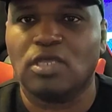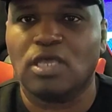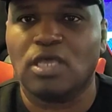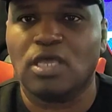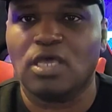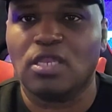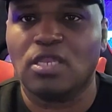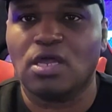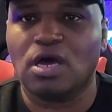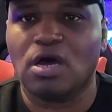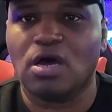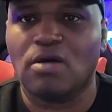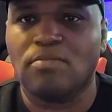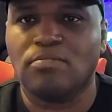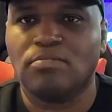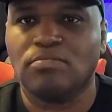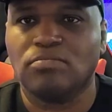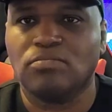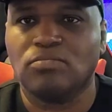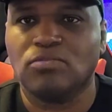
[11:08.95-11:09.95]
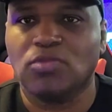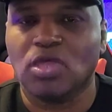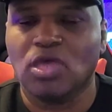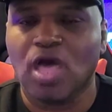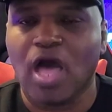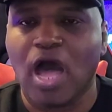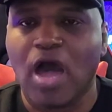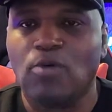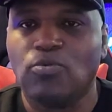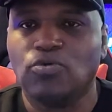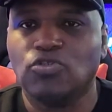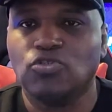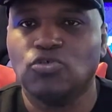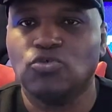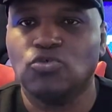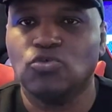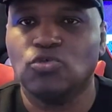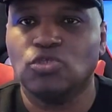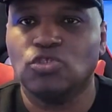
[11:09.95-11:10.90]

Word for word: And um, I will do